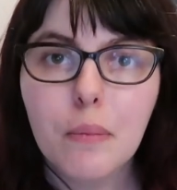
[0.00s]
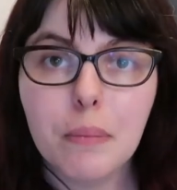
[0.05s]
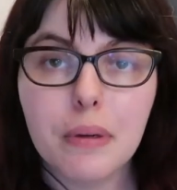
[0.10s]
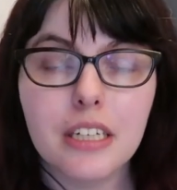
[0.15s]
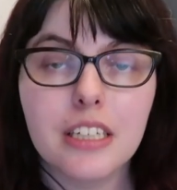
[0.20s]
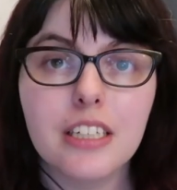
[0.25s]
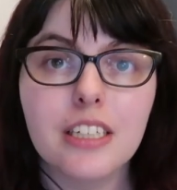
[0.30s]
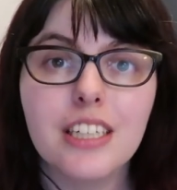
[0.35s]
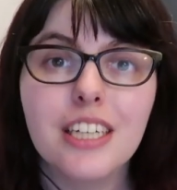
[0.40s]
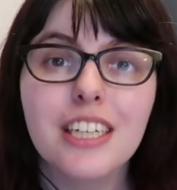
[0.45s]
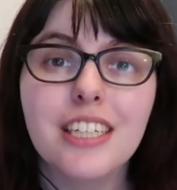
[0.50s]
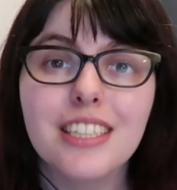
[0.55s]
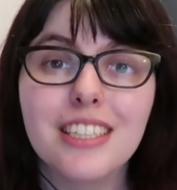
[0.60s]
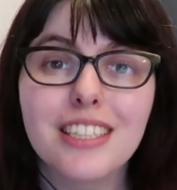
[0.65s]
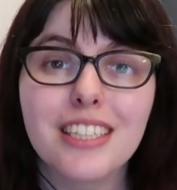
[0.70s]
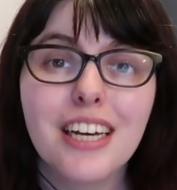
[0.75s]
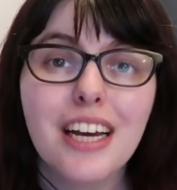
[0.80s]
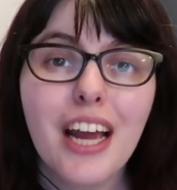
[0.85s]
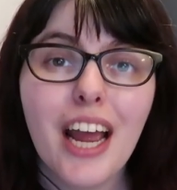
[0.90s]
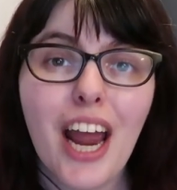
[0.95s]
But it
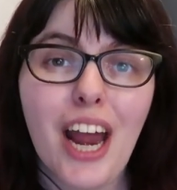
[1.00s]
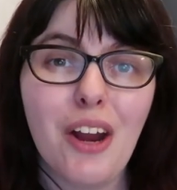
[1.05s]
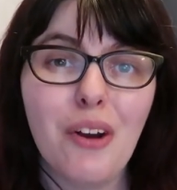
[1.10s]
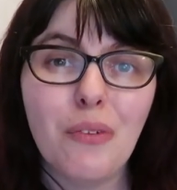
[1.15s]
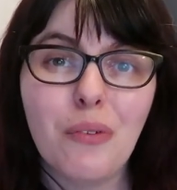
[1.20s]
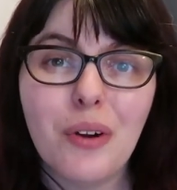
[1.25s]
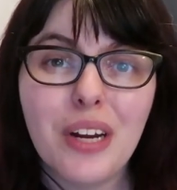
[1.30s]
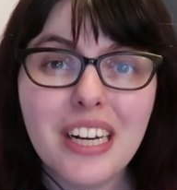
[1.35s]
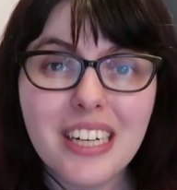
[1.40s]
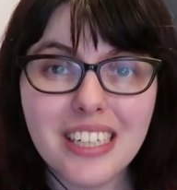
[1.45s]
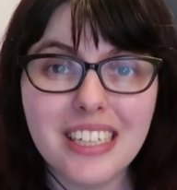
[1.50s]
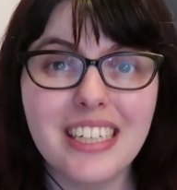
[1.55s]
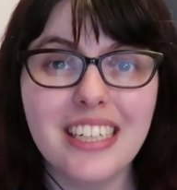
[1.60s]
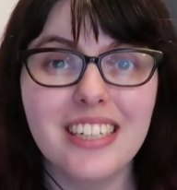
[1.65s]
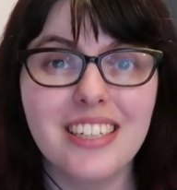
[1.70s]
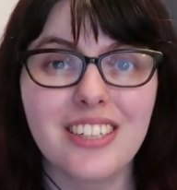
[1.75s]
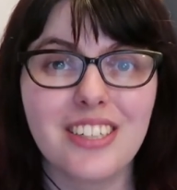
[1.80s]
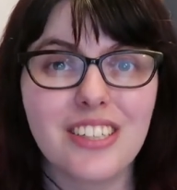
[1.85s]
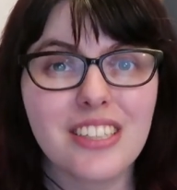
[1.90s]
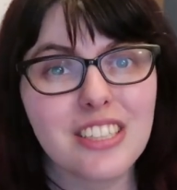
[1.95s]
is a
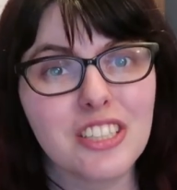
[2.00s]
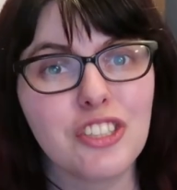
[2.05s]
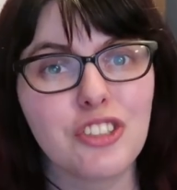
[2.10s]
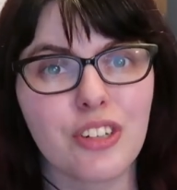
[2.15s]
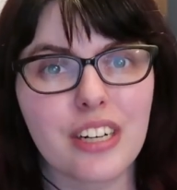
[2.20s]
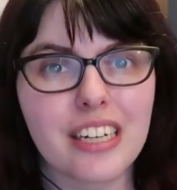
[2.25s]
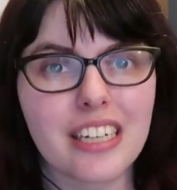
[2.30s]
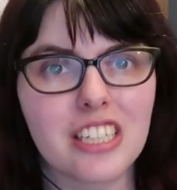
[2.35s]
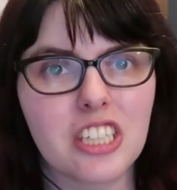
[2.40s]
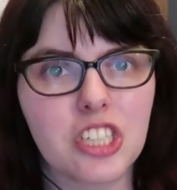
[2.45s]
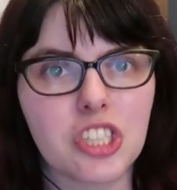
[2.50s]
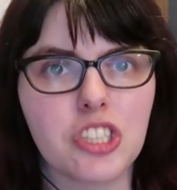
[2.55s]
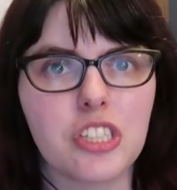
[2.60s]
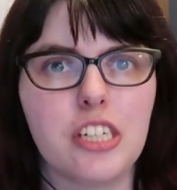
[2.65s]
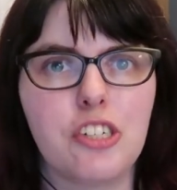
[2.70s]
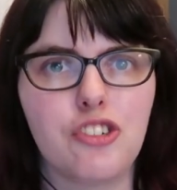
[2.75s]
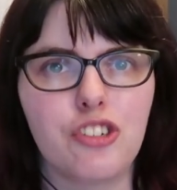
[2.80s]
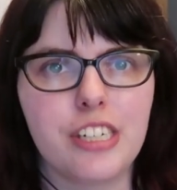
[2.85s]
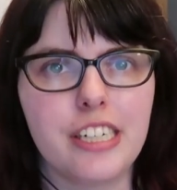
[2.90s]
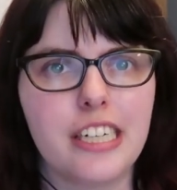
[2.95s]
really good drink. It's just
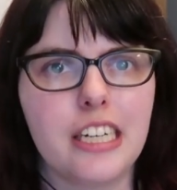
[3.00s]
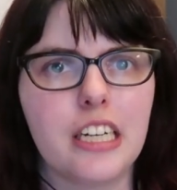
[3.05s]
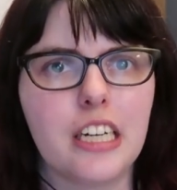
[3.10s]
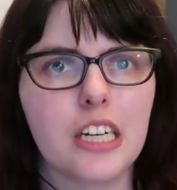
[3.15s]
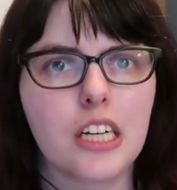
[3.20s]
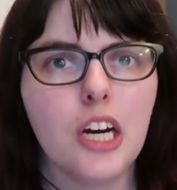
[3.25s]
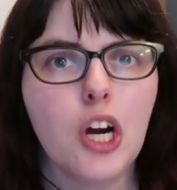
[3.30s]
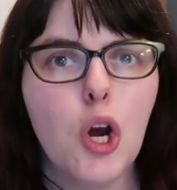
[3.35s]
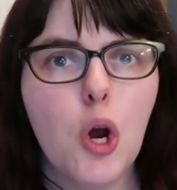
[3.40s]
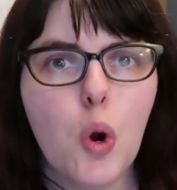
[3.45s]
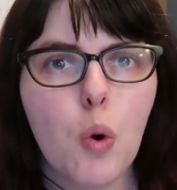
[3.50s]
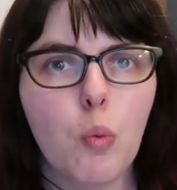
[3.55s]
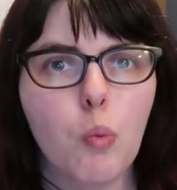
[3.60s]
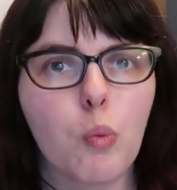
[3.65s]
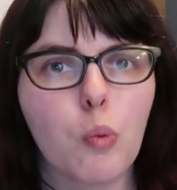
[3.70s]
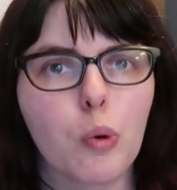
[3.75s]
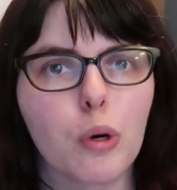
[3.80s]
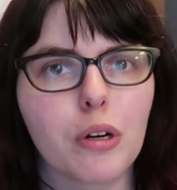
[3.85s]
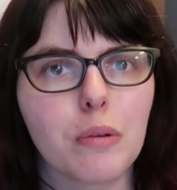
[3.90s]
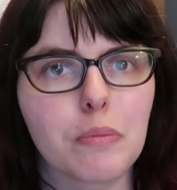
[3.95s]
like drinking
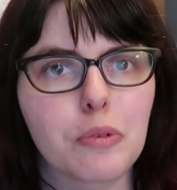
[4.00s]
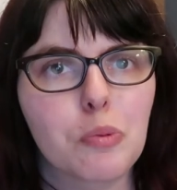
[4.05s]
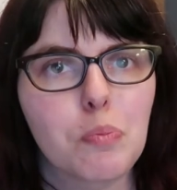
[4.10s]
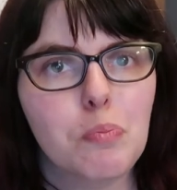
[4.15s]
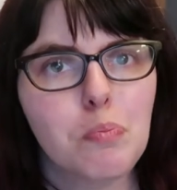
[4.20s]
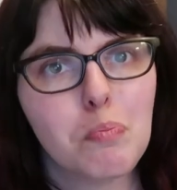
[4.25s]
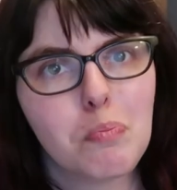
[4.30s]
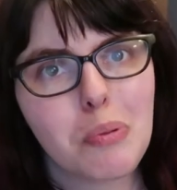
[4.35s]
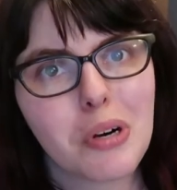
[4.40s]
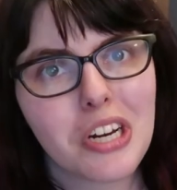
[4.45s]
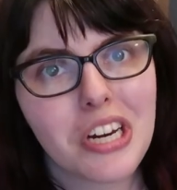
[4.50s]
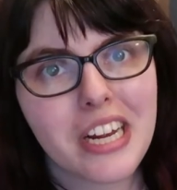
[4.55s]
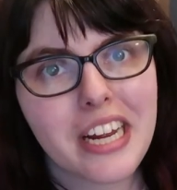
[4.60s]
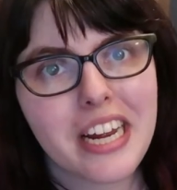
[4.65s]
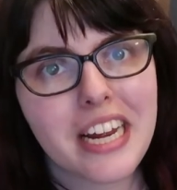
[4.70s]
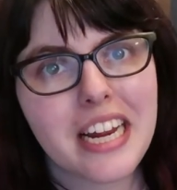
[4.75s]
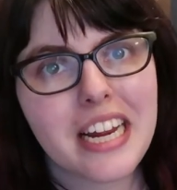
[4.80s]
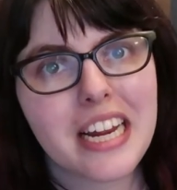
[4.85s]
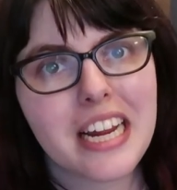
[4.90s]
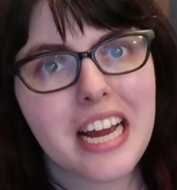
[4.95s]
warmed
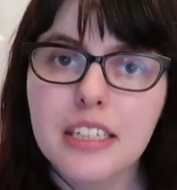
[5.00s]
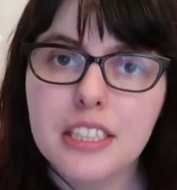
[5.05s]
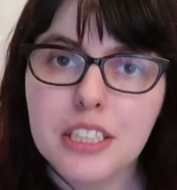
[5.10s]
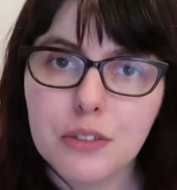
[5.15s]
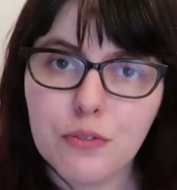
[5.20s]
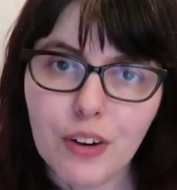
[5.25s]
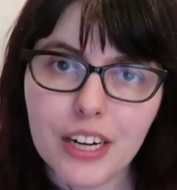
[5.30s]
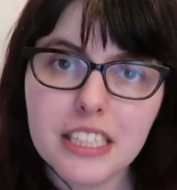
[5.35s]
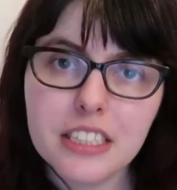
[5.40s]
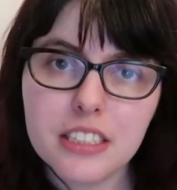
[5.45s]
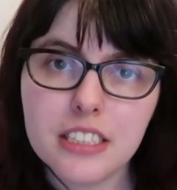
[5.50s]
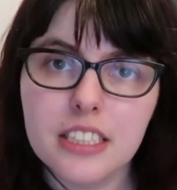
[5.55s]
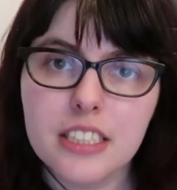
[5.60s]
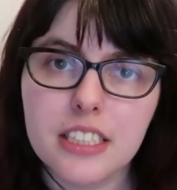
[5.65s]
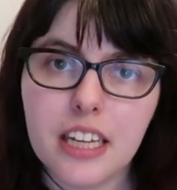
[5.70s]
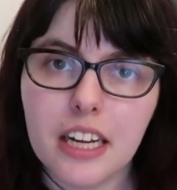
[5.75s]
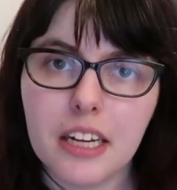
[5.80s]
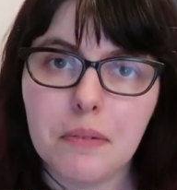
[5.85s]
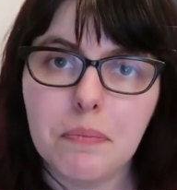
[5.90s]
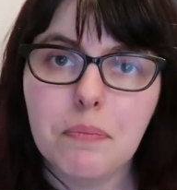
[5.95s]
pudding. Suffice it to
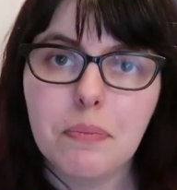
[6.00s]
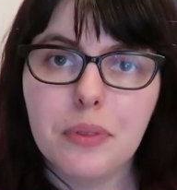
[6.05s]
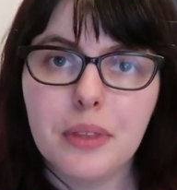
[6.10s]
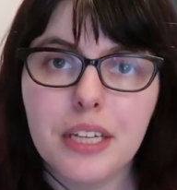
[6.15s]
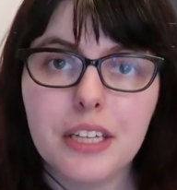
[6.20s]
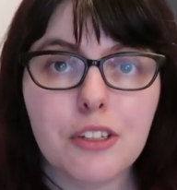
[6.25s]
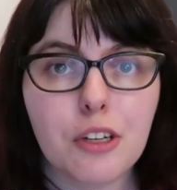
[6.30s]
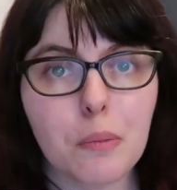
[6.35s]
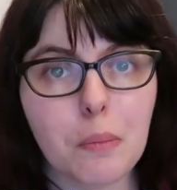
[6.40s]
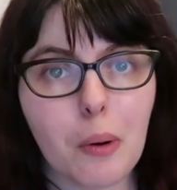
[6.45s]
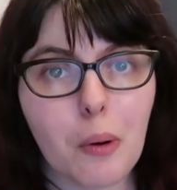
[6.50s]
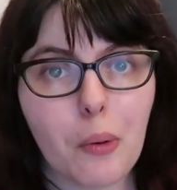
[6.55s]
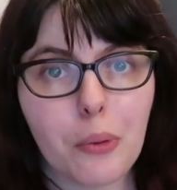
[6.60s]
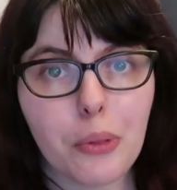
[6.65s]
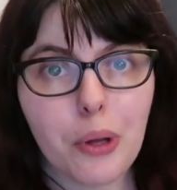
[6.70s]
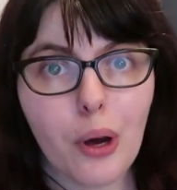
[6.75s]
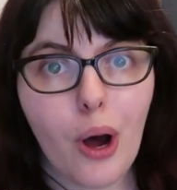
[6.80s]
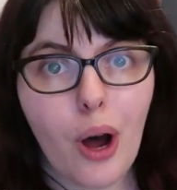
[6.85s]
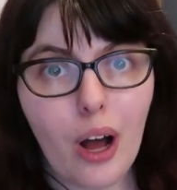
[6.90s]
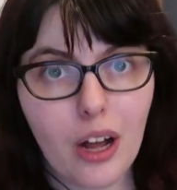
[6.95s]
say, these are
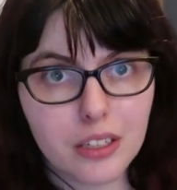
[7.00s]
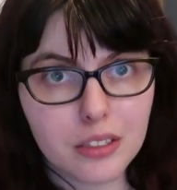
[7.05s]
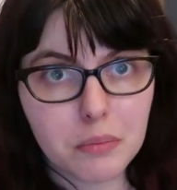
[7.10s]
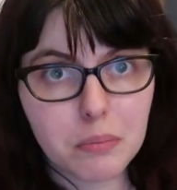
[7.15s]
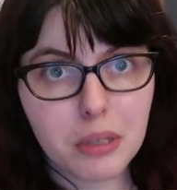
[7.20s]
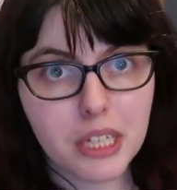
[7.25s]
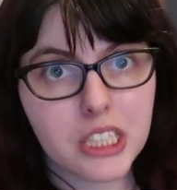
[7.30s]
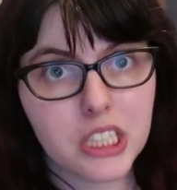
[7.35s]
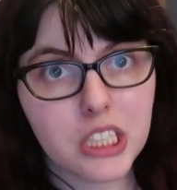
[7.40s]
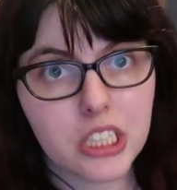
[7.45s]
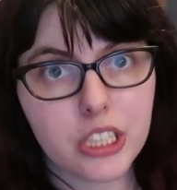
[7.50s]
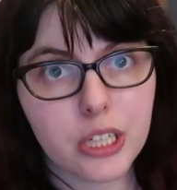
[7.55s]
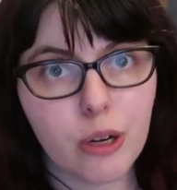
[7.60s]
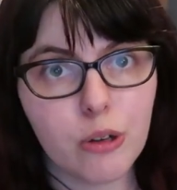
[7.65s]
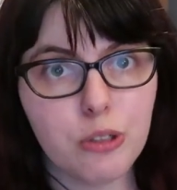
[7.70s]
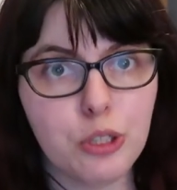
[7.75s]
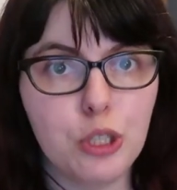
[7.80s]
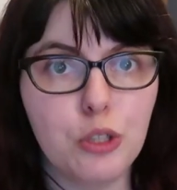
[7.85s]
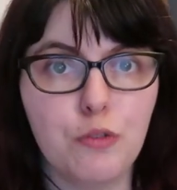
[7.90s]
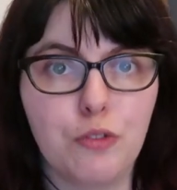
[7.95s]
both awesome places to
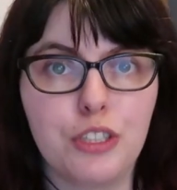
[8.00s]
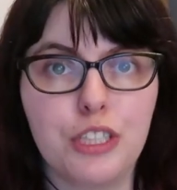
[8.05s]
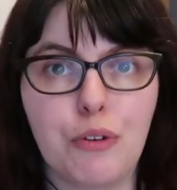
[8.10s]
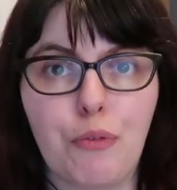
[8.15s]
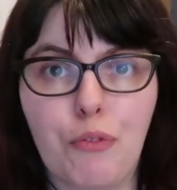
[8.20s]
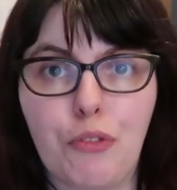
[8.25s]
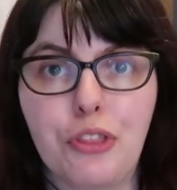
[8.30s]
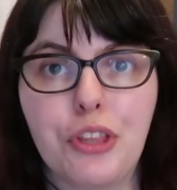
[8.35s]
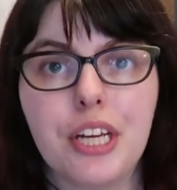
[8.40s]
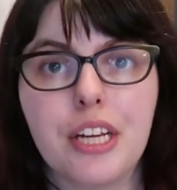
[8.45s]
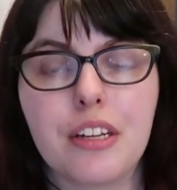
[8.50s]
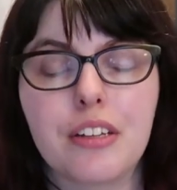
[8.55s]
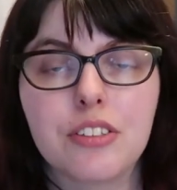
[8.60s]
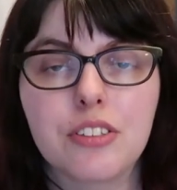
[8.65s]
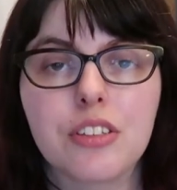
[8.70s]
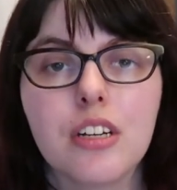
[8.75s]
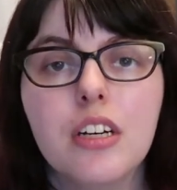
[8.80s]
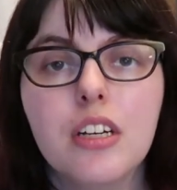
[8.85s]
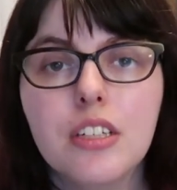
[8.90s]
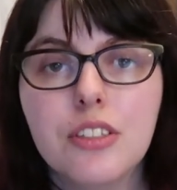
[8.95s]
go to for different
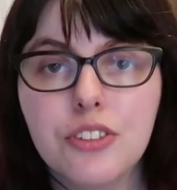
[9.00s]
things.